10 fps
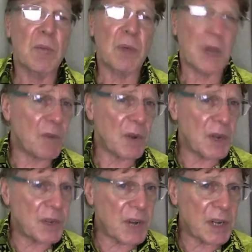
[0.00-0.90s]
but after
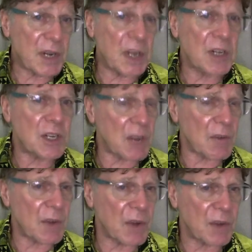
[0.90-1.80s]
rejecting
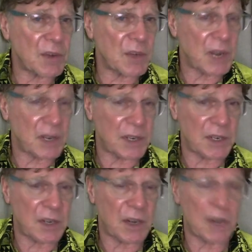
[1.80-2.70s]
7 of
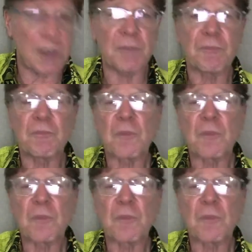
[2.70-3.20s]
Jesse's sons,